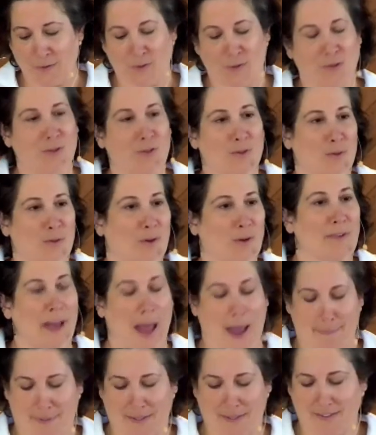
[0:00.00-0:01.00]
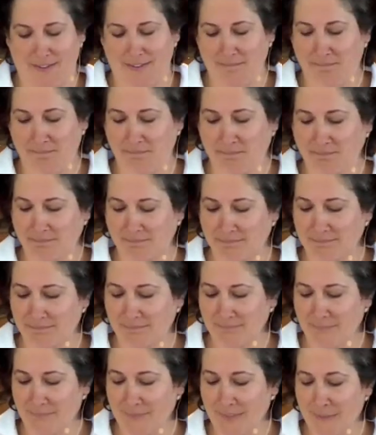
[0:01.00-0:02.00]
just sort of happened.
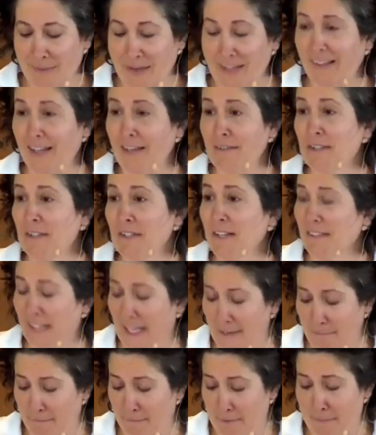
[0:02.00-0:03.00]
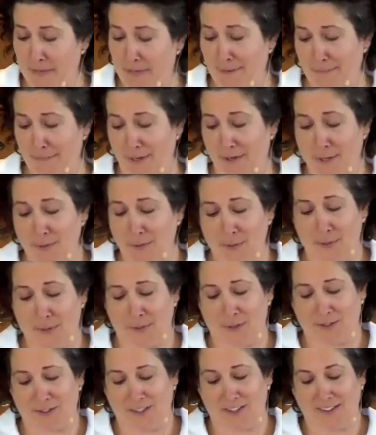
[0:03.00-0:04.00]
My lifestyle came from being married to a
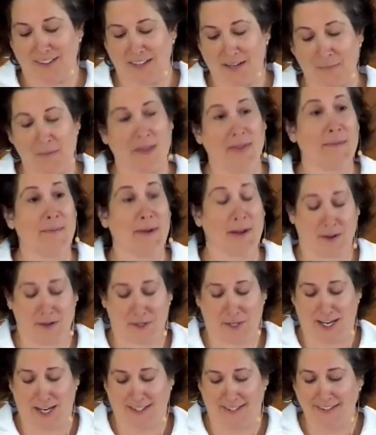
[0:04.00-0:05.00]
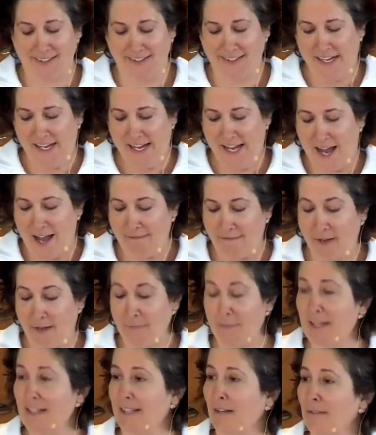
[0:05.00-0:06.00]
surgeon, and when the marriage ended, I
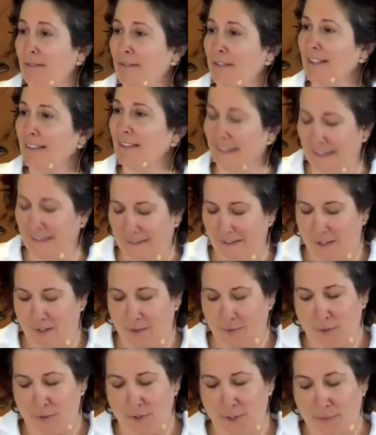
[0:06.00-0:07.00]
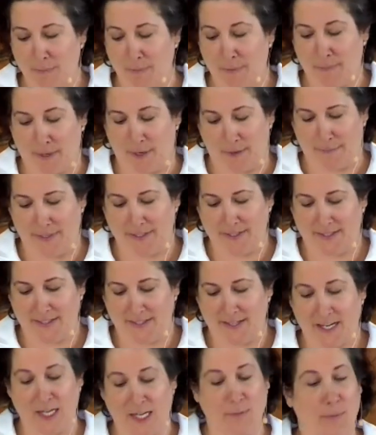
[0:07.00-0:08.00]
found myself in a little ultra-cheap apartment.
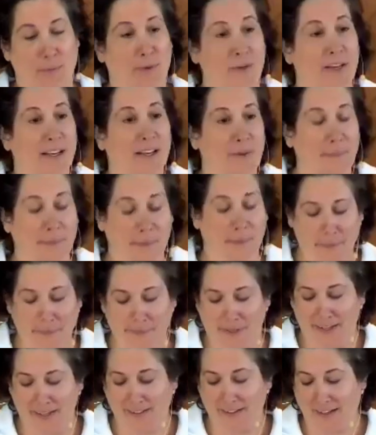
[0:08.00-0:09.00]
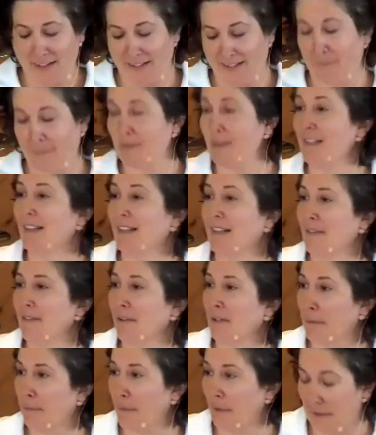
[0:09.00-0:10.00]
Each boy had a room, and I slept in the
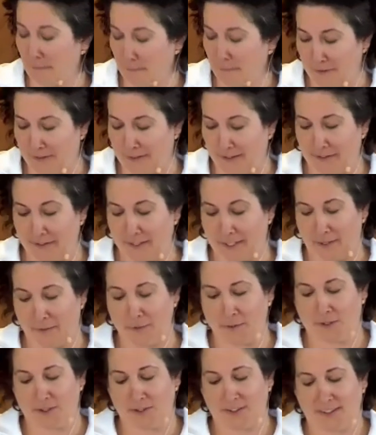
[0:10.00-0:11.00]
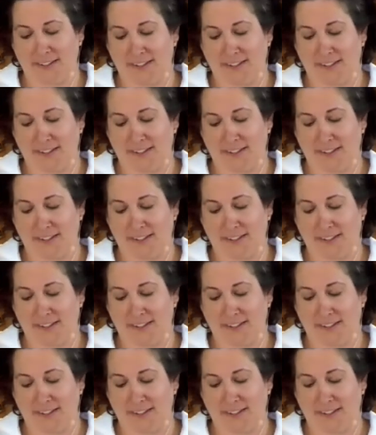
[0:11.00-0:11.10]
living room on a fold-out couch.